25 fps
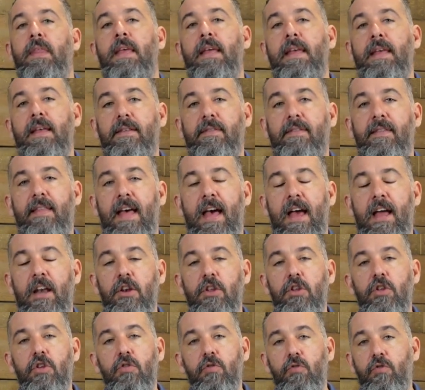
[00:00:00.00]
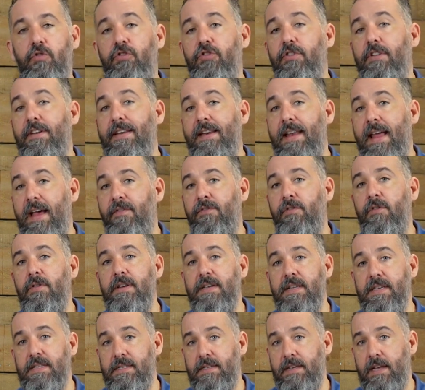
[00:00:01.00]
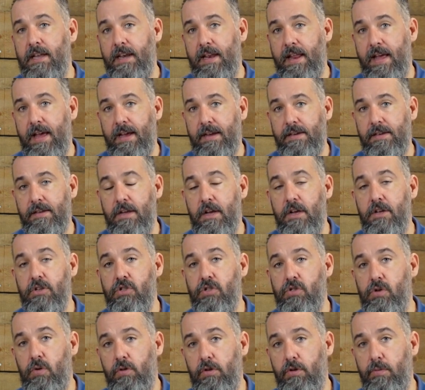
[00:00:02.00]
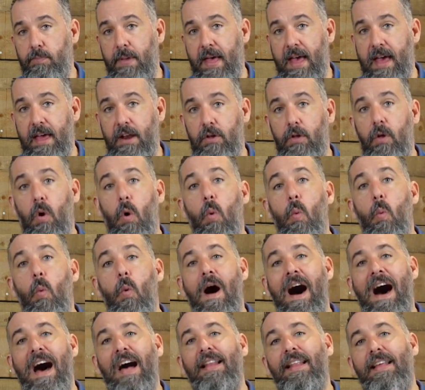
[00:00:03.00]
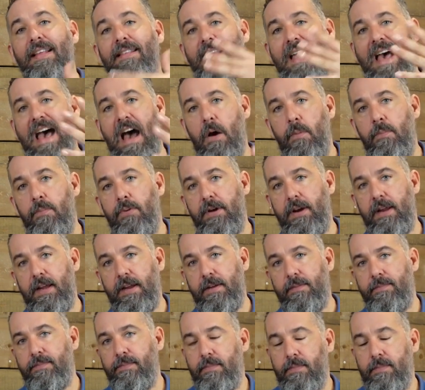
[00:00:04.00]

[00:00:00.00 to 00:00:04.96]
is that you should never disconnect a solar panel while it's outputting,